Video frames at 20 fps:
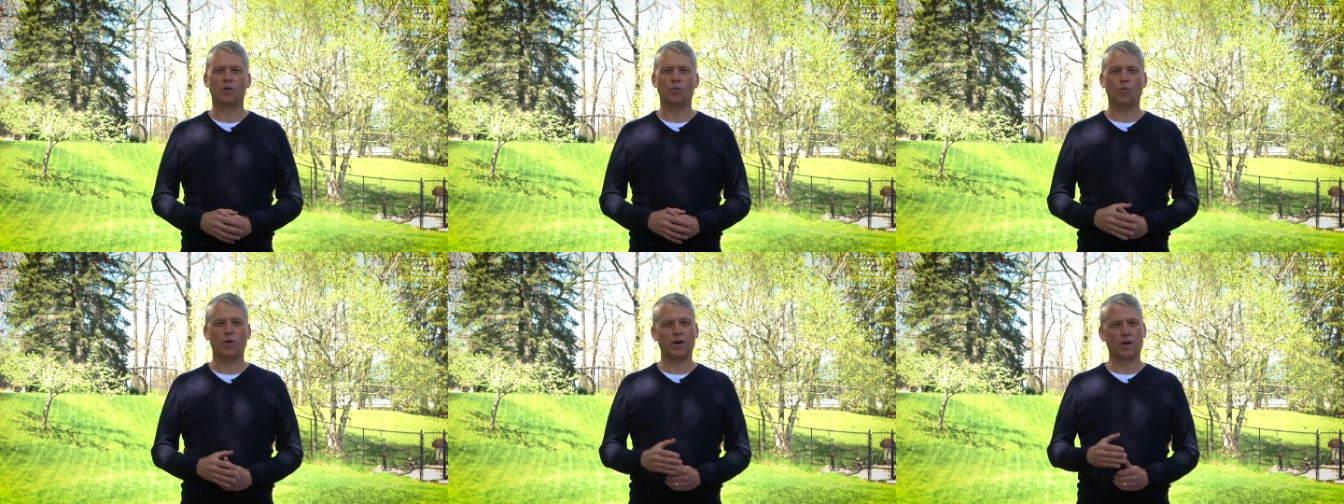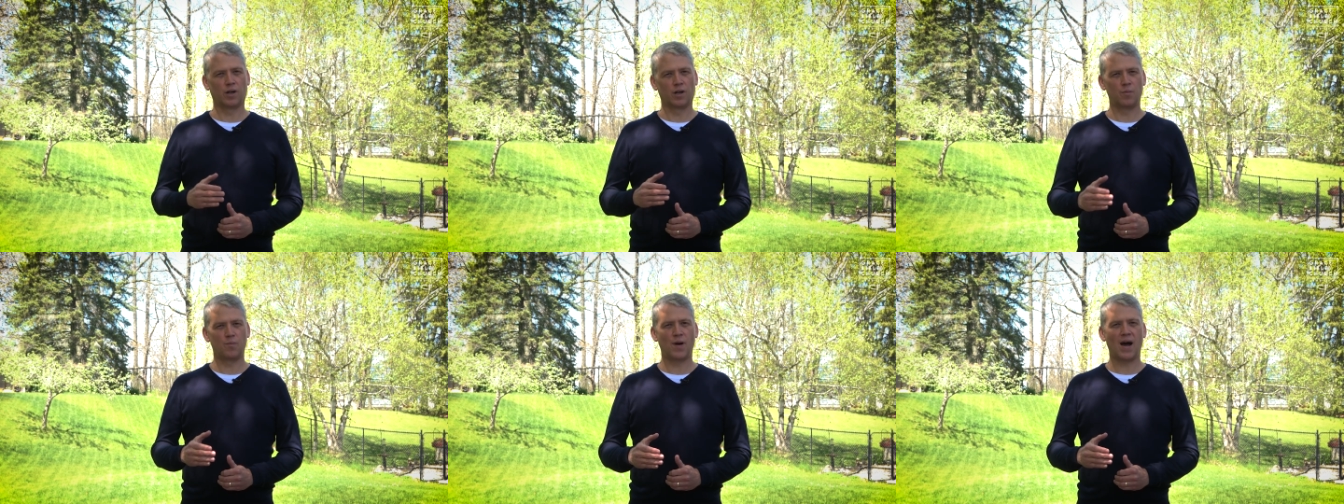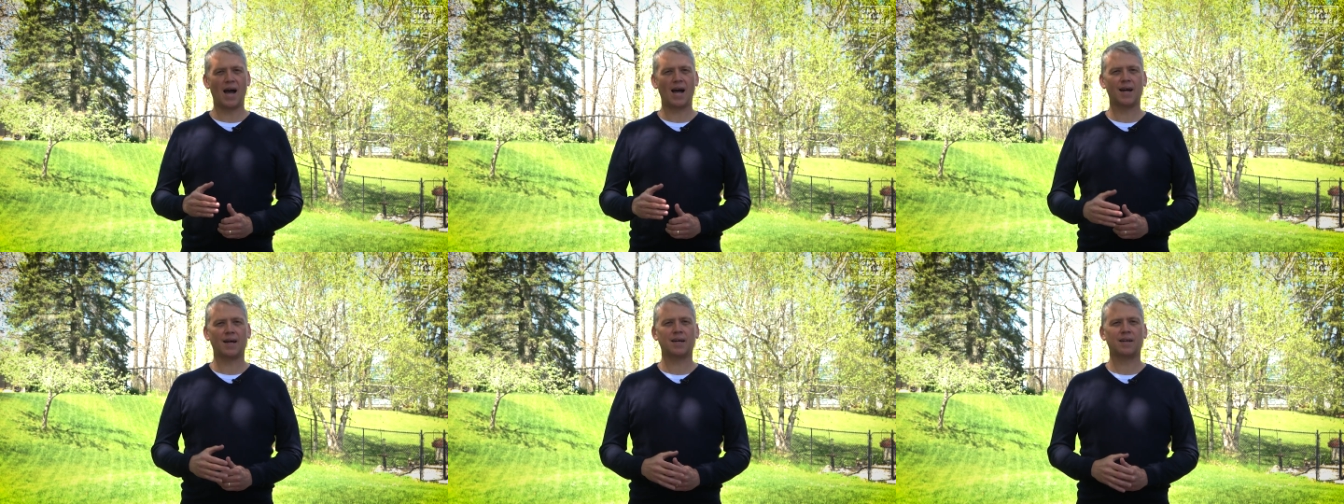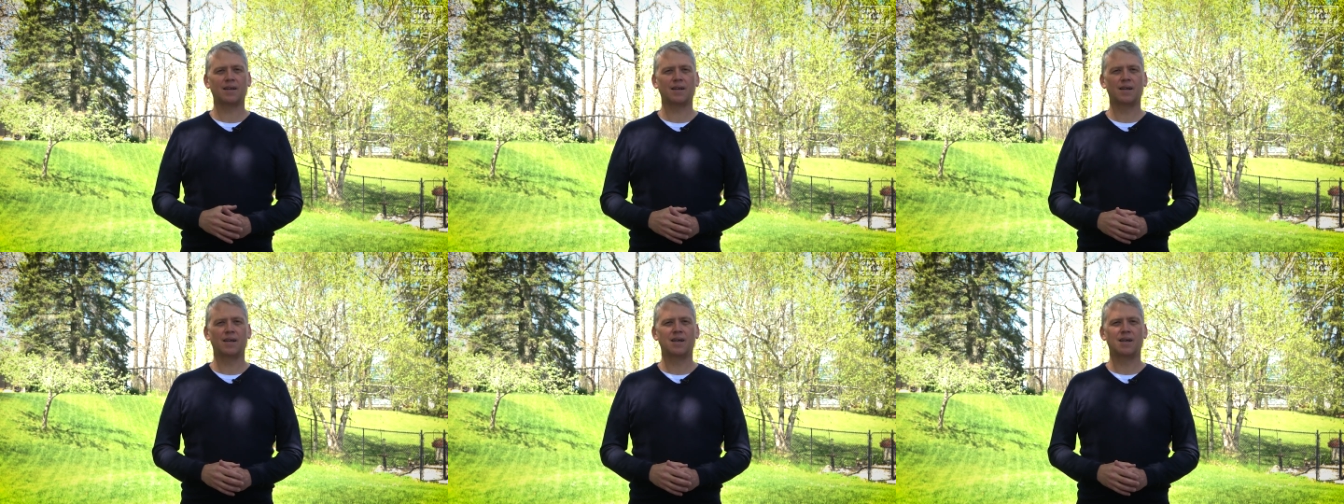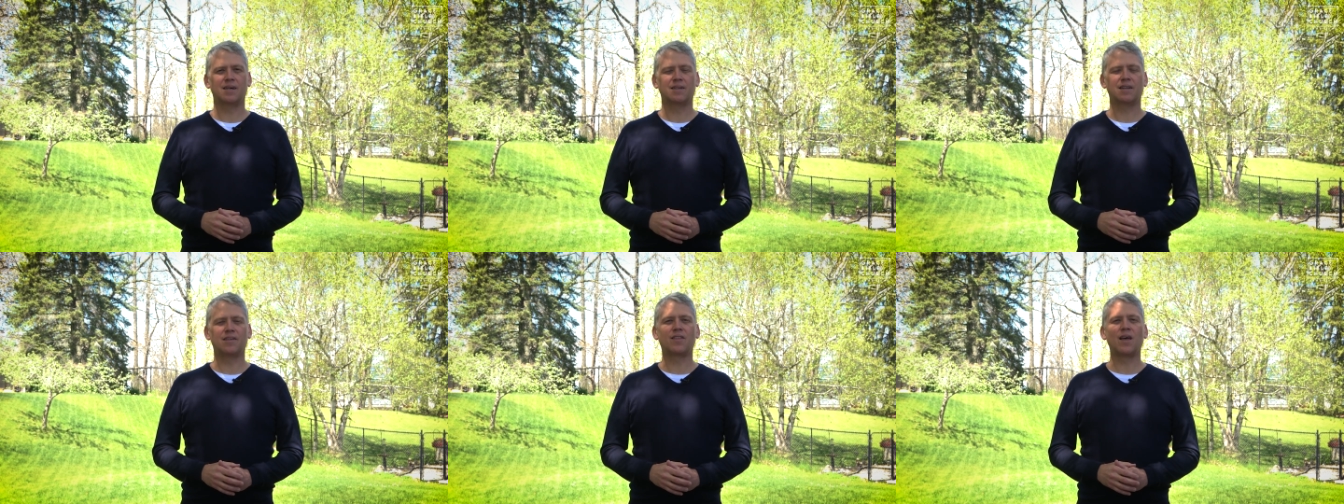We heard back
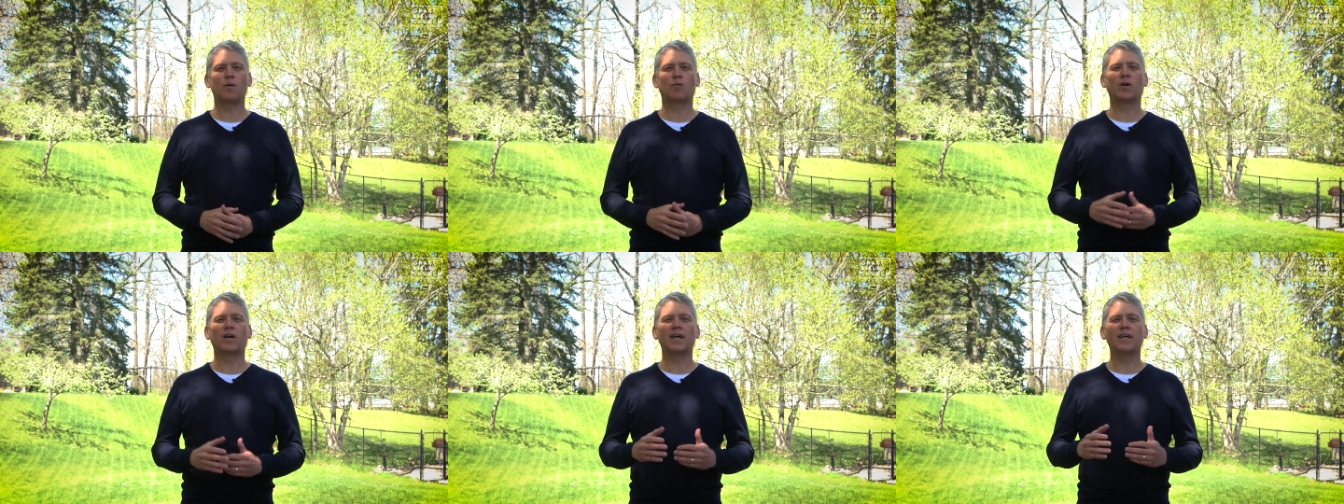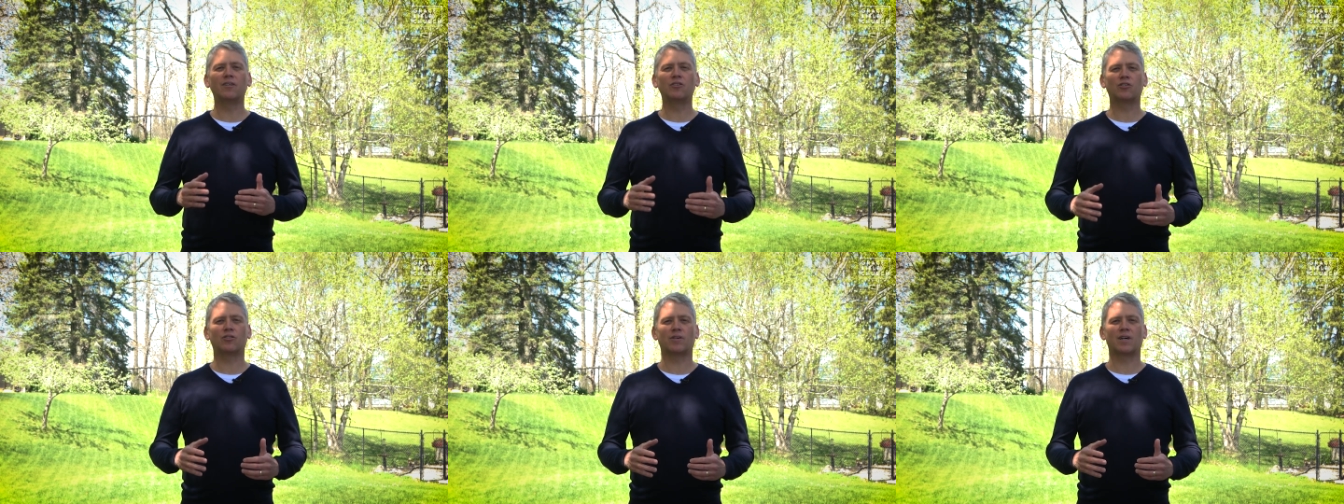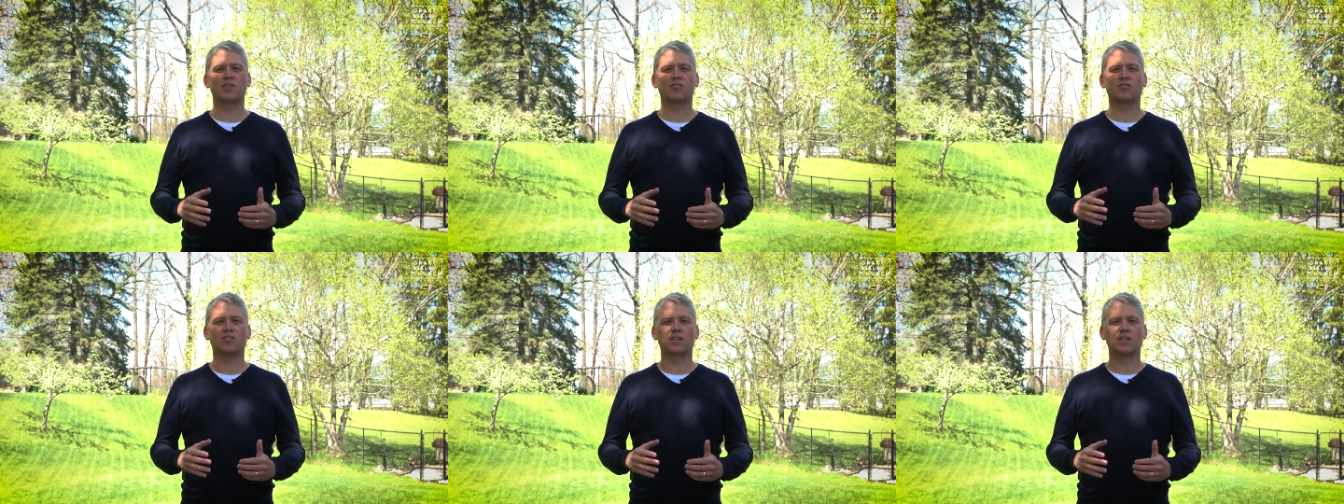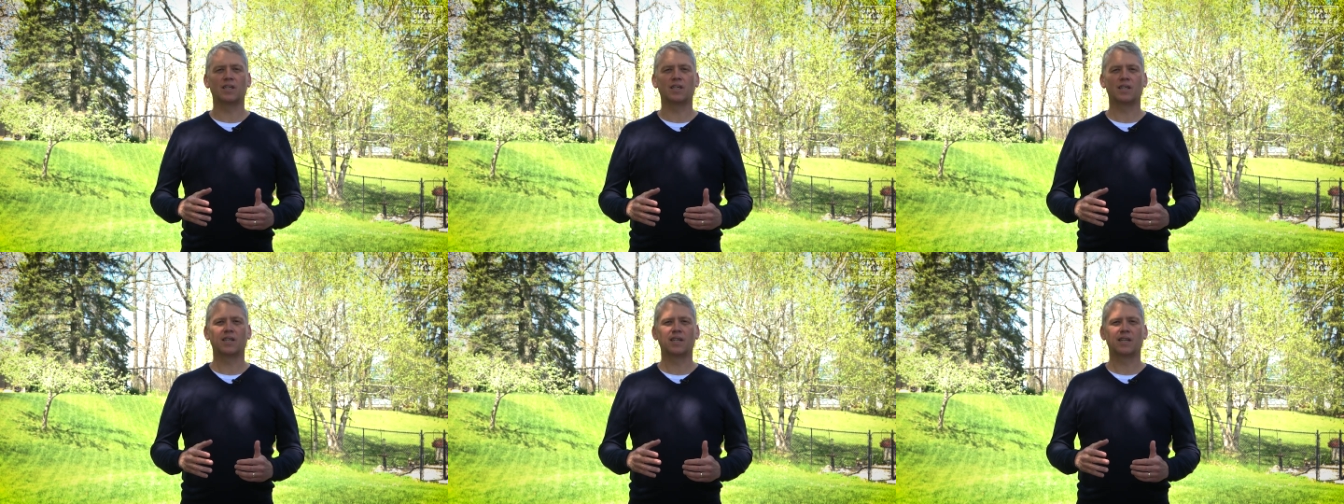that they were interested